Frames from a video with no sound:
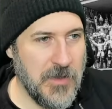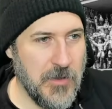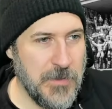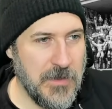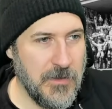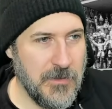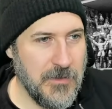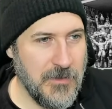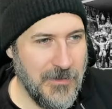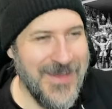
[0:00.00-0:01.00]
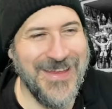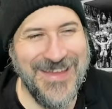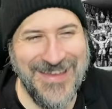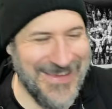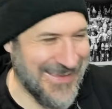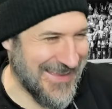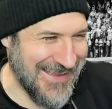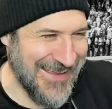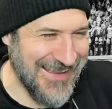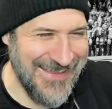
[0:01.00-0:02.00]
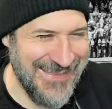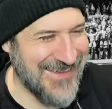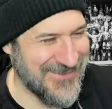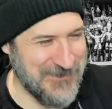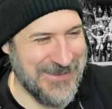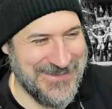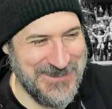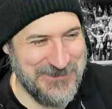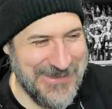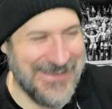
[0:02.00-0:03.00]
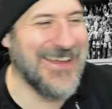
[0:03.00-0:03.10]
bigger? That was a bit too big.